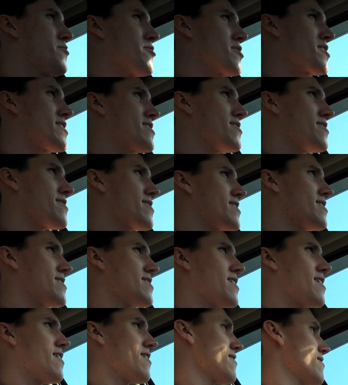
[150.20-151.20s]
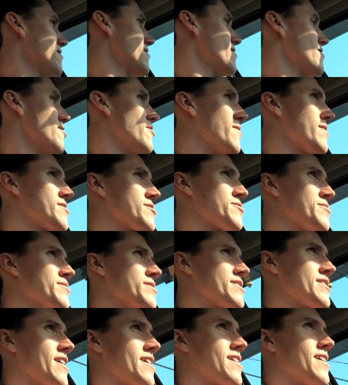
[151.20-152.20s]
working on getting there, you know, as soon
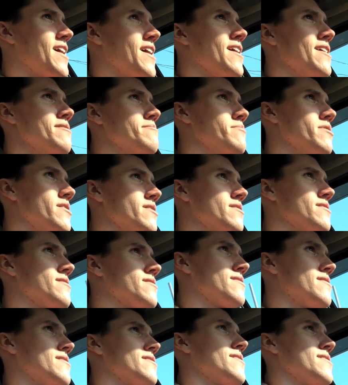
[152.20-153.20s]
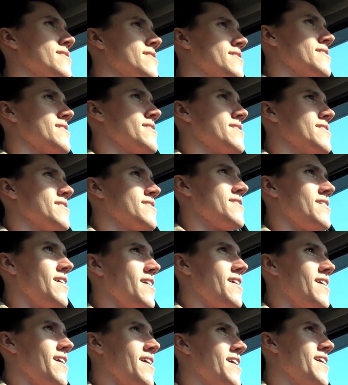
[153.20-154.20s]
as I can, but I'm,
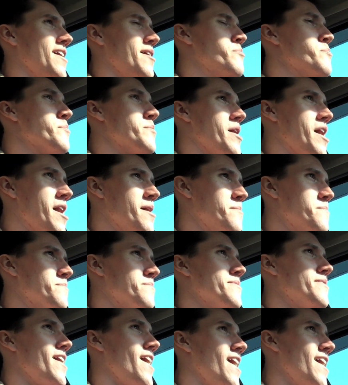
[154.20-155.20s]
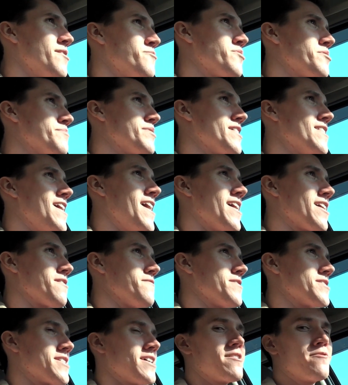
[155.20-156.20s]
uh, I'm, i would be lying if
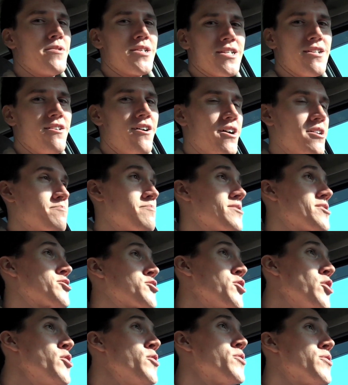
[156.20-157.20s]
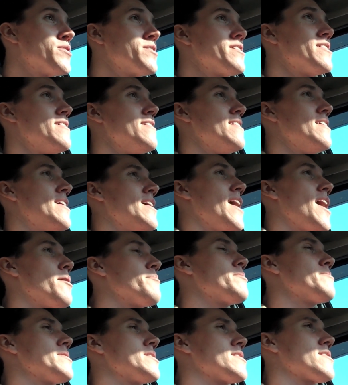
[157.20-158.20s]
I said it wasn't lost. But soon, I'll
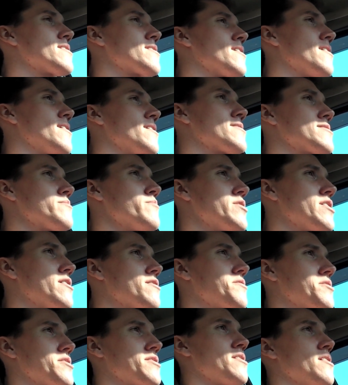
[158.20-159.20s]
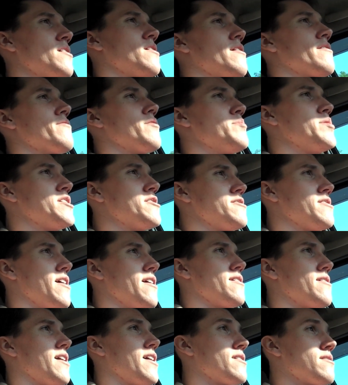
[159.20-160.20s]
be meeting uh, someone else from the
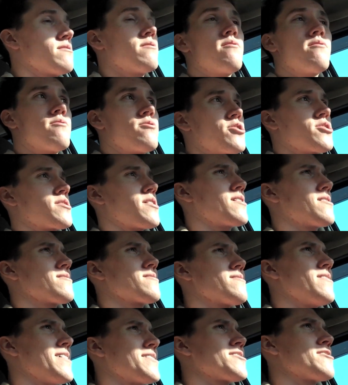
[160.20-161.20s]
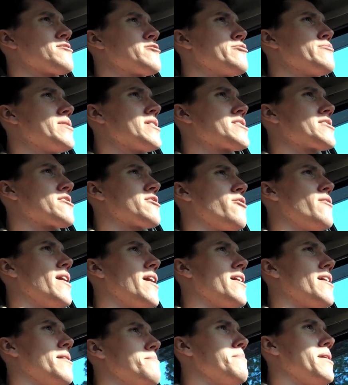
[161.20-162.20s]
internet. And just like less than two weeks ago, I,
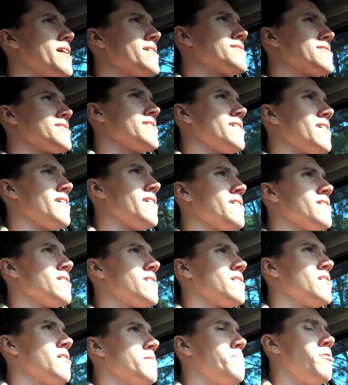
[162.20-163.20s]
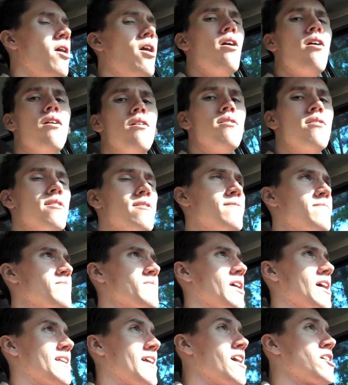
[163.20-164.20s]
I met uh, Paul,
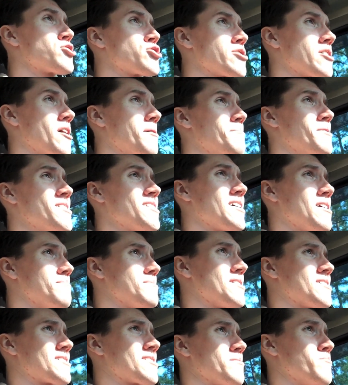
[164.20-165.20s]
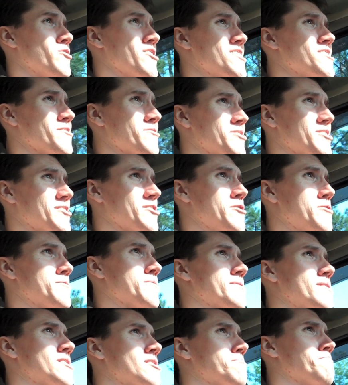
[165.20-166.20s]
and actually on Monday, I'm meeting someone else.
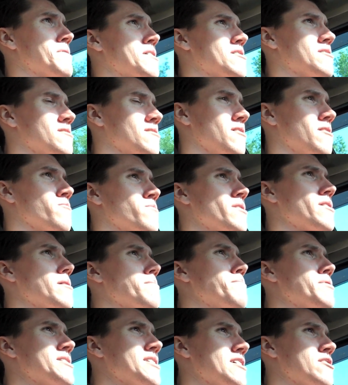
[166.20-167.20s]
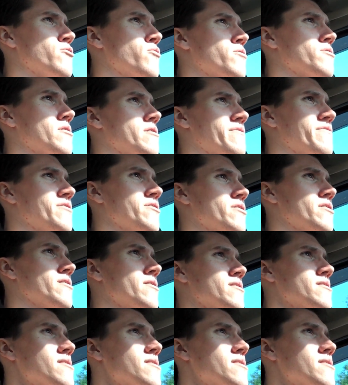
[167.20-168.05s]
So it's been a really busy quarter for